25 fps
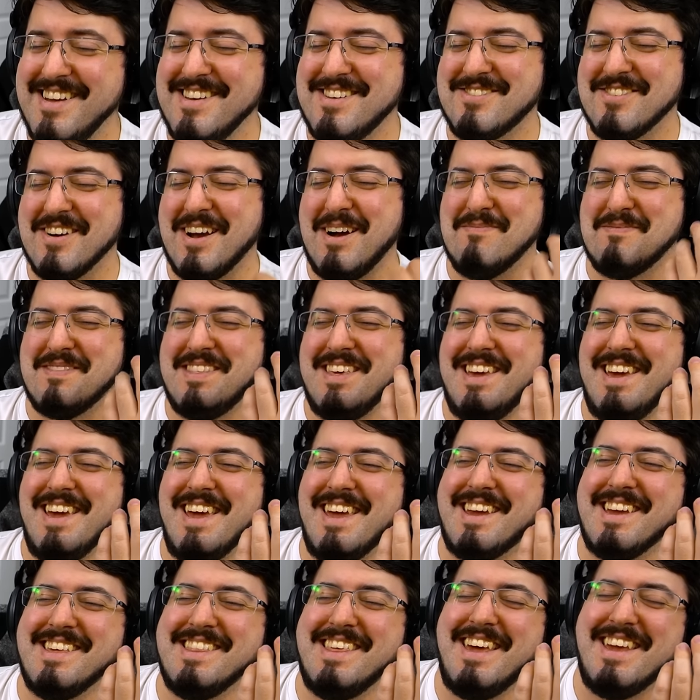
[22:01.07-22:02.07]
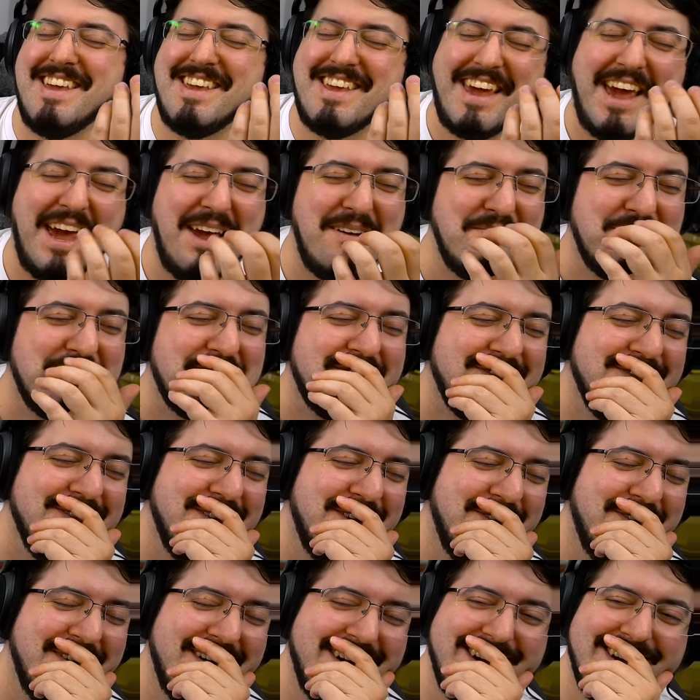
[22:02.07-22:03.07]
dropped the ink and they came
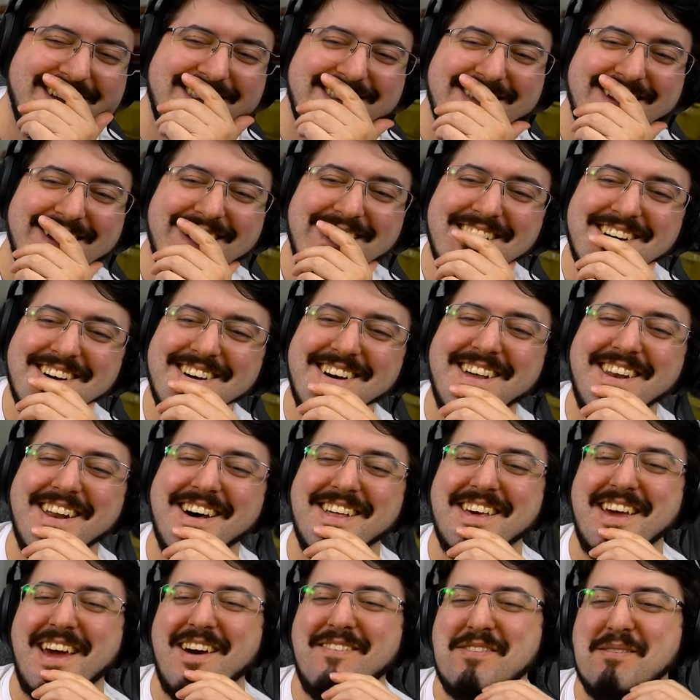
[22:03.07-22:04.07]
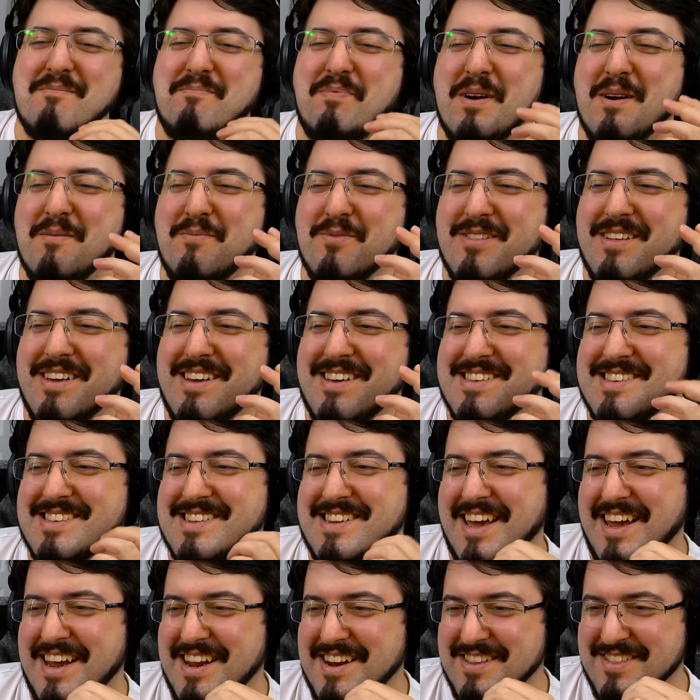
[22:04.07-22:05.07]
through it. And now they have the purple ink
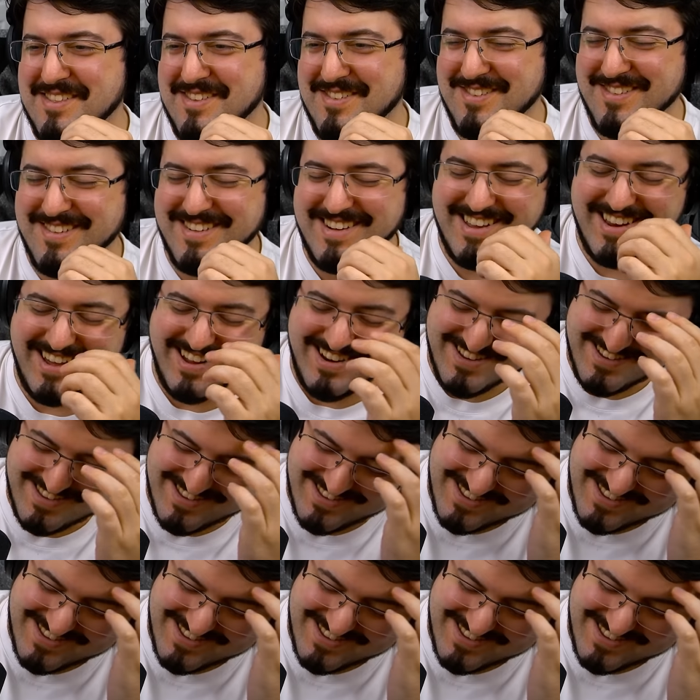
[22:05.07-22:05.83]
stained through it.